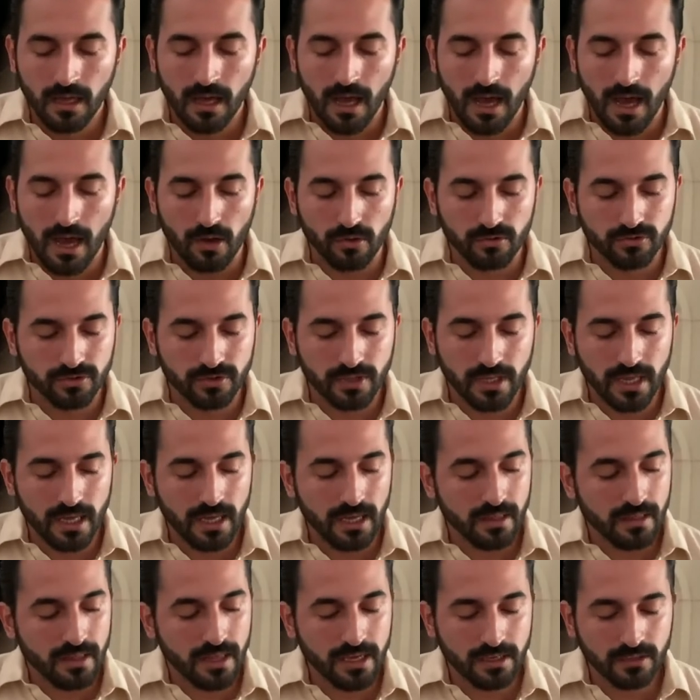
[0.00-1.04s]
A
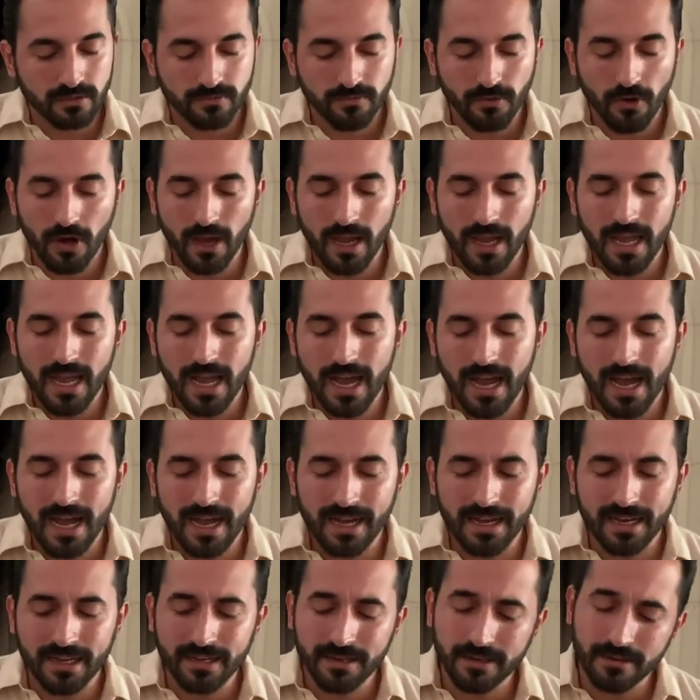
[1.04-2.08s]
ustedes voy
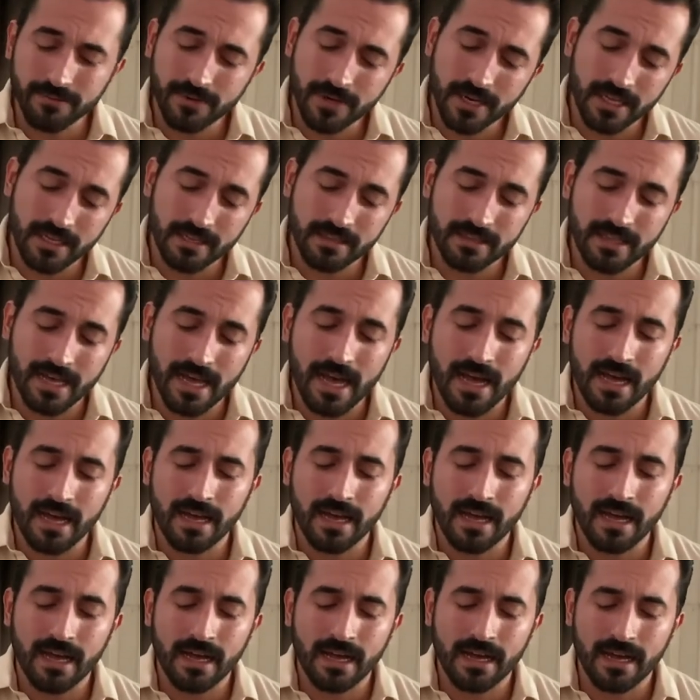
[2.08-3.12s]
a
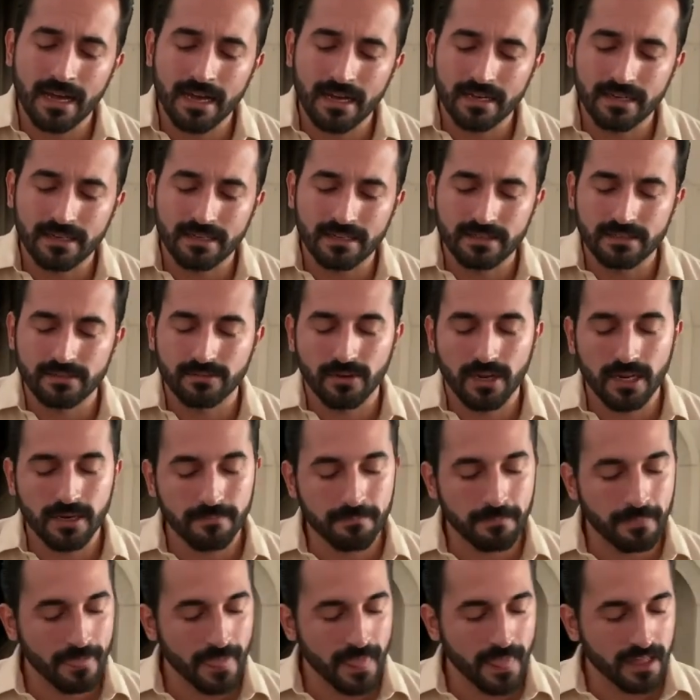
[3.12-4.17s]
brindar, right?
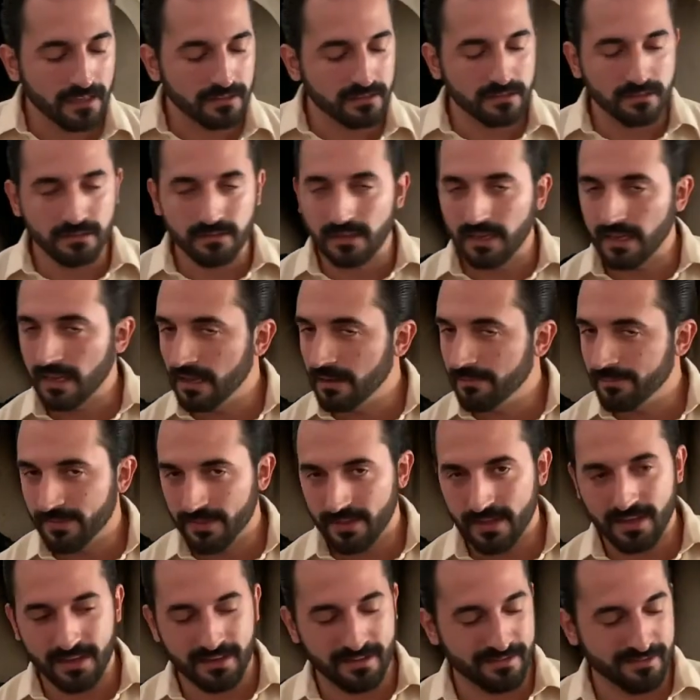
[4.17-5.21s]
Same
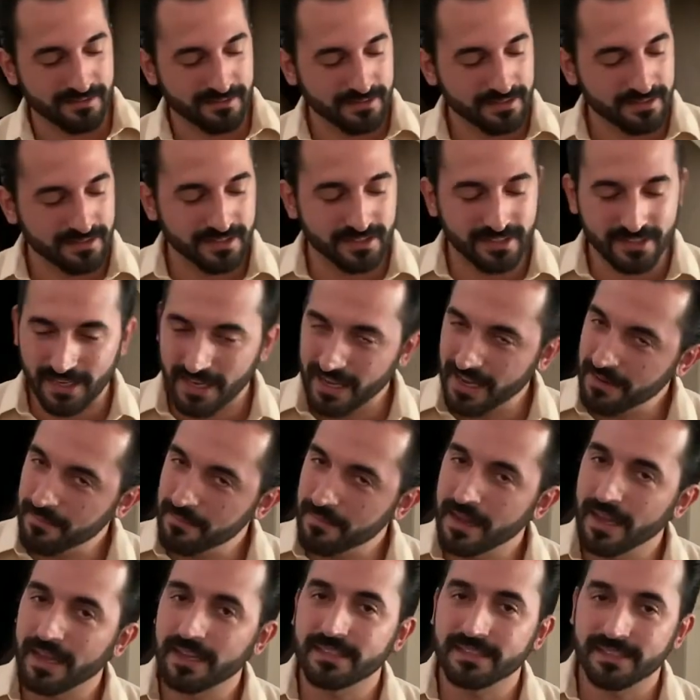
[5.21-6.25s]
thing, same
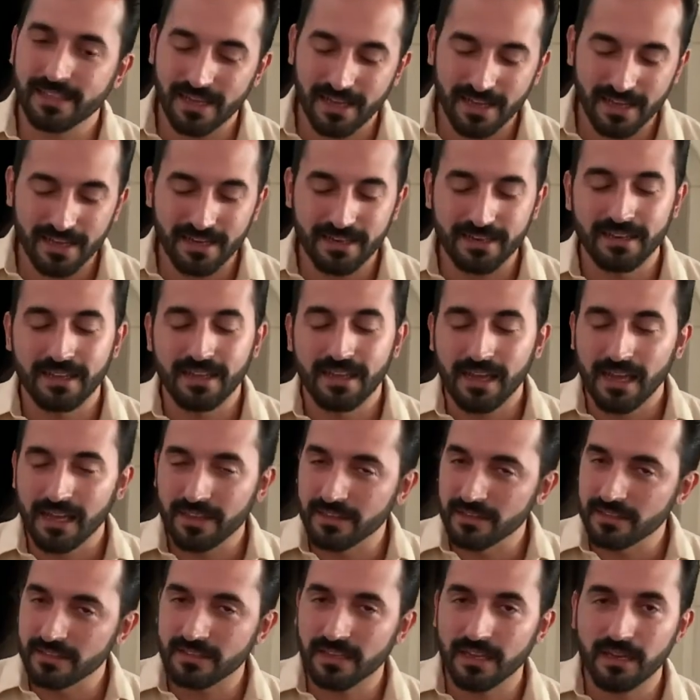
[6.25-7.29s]
bass line and
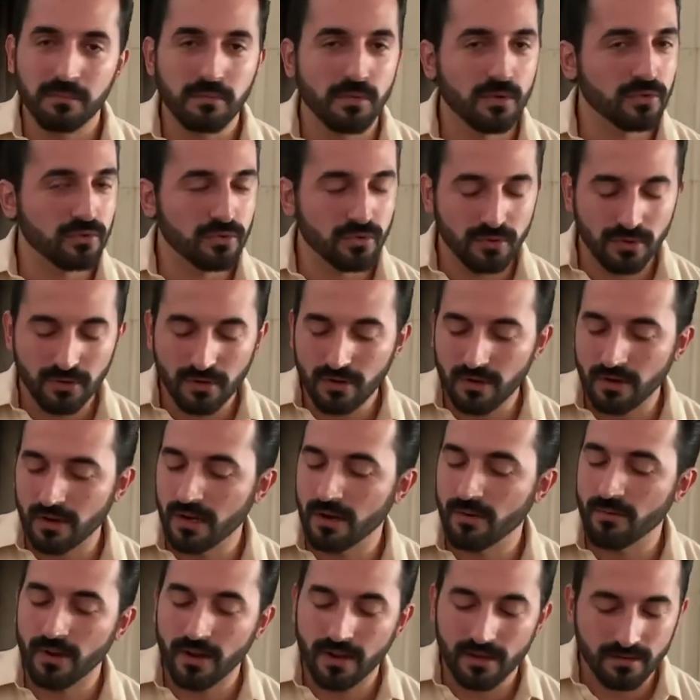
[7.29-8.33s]
the same montuno going
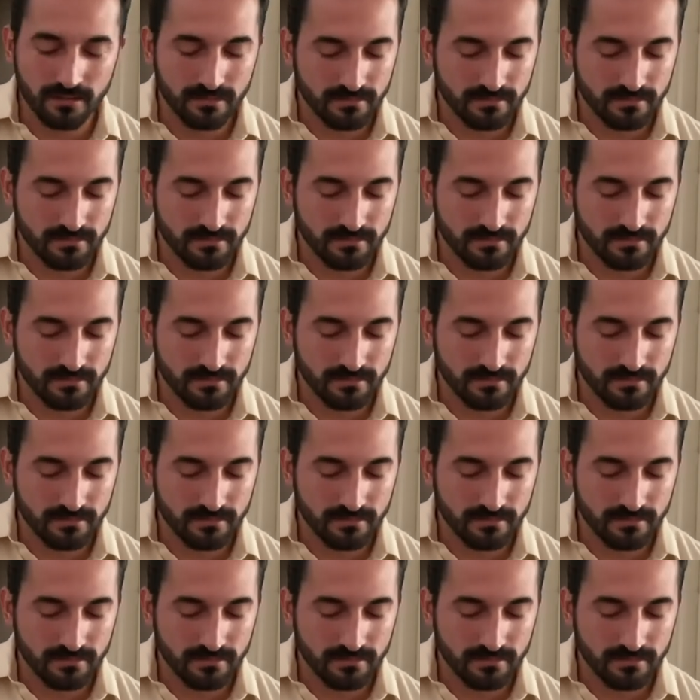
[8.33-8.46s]
on, right?